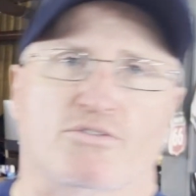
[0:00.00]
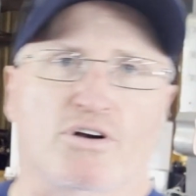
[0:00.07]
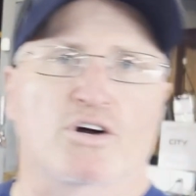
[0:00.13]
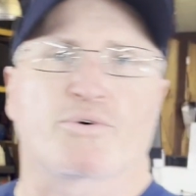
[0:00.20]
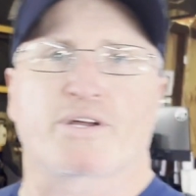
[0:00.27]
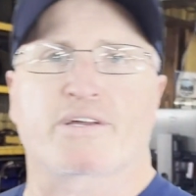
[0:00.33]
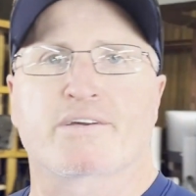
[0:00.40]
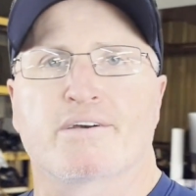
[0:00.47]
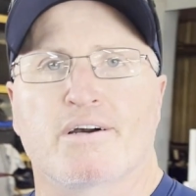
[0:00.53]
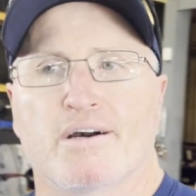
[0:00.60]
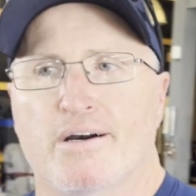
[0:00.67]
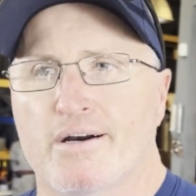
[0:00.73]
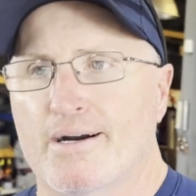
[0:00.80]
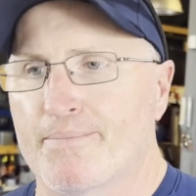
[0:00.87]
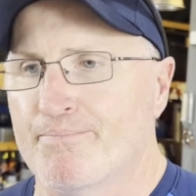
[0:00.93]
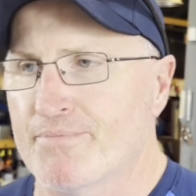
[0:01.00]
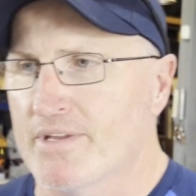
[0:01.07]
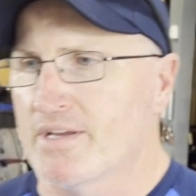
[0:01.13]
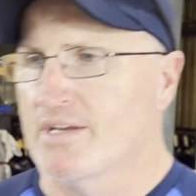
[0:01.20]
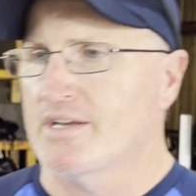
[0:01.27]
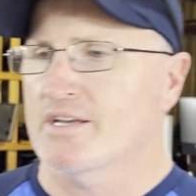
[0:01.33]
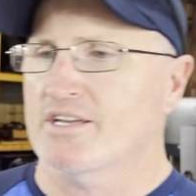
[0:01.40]
growing.
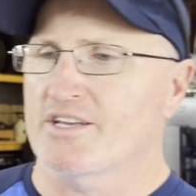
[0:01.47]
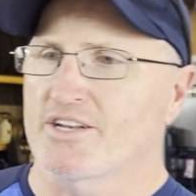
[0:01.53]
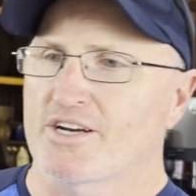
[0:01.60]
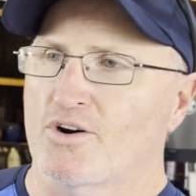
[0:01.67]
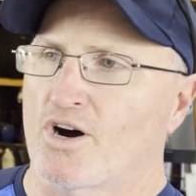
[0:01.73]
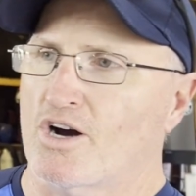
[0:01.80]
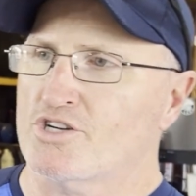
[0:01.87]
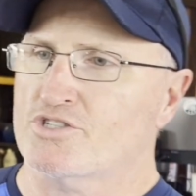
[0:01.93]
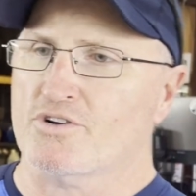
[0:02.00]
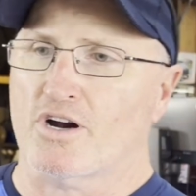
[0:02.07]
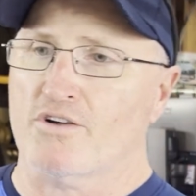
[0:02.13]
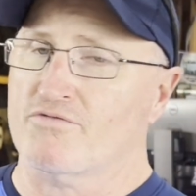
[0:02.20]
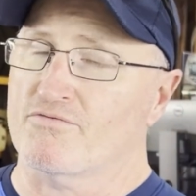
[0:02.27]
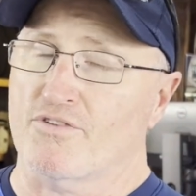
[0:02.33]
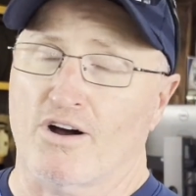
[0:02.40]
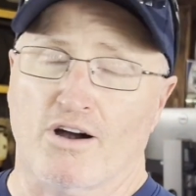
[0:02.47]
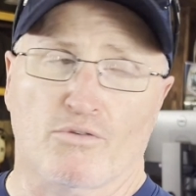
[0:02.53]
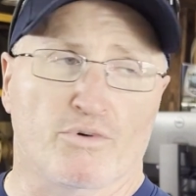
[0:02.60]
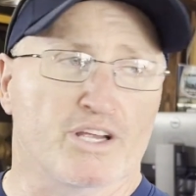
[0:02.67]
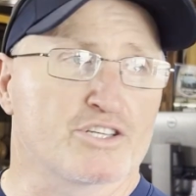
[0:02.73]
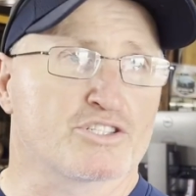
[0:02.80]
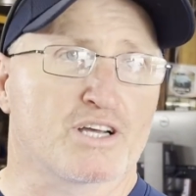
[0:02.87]
Our
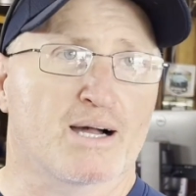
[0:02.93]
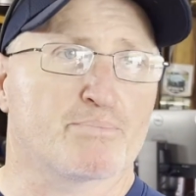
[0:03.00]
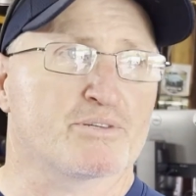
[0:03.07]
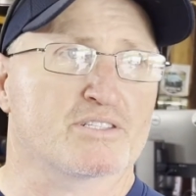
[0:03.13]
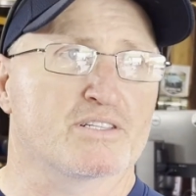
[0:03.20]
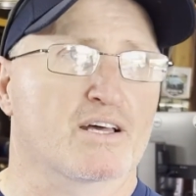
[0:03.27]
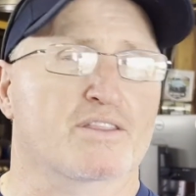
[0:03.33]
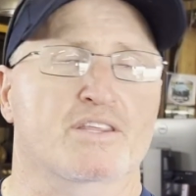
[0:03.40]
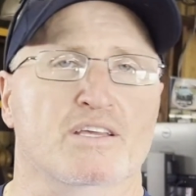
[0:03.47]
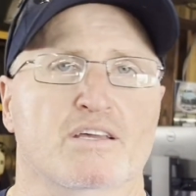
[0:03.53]
race shop is nothing